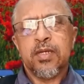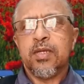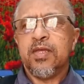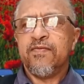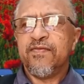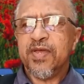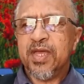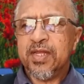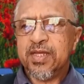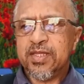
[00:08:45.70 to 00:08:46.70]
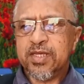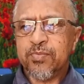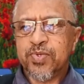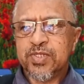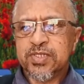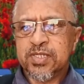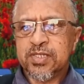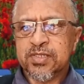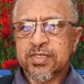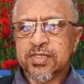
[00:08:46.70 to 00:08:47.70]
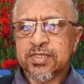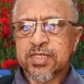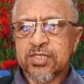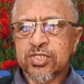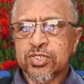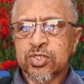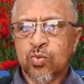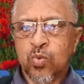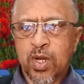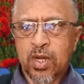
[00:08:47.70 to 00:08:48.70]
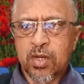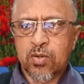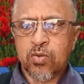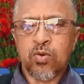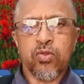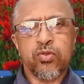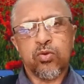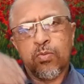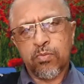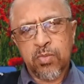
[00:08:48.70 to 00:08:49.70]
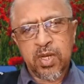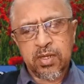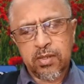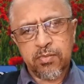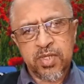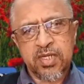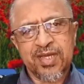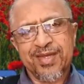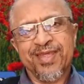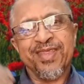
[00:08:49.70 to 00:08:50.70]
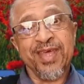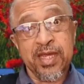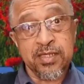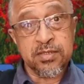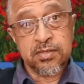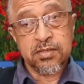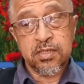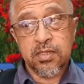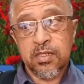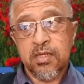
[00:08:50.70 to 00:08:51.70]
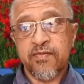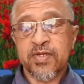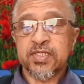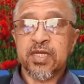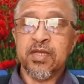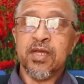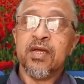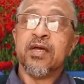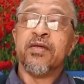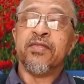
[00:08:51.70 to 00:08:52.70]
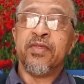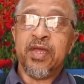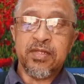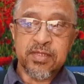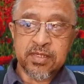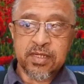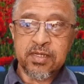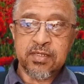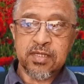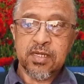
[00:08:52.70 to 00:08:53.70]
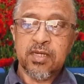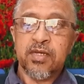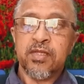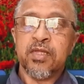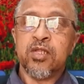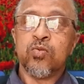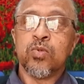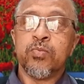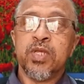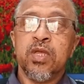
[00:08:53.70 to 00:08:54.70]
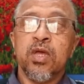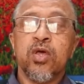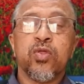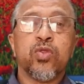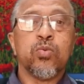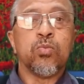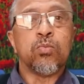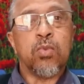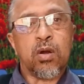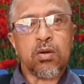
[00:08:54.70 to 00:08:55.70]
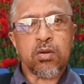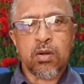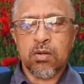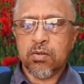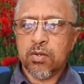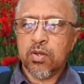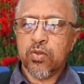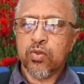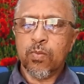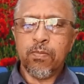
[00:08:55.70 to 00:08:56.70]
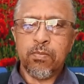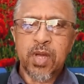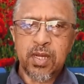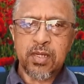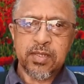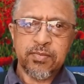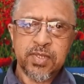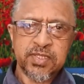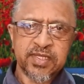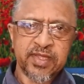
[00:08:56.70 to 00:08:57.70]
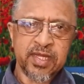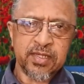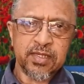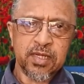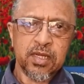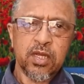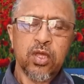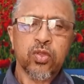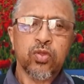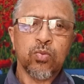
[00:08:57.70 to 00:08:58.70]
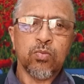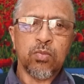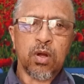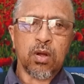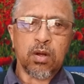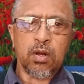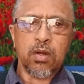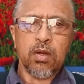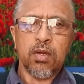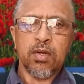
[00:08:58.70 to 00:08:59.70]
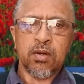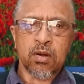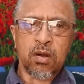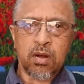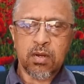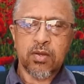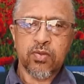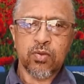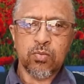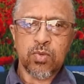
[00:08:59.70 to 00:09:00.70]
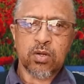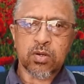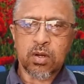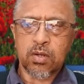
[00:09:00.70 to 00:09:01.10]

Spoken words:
if anything precedes it, such as a wa or thumma, meaning then, if I say then read, then it will be thumma qra. Thumma means then, thumma qra, thumma qra.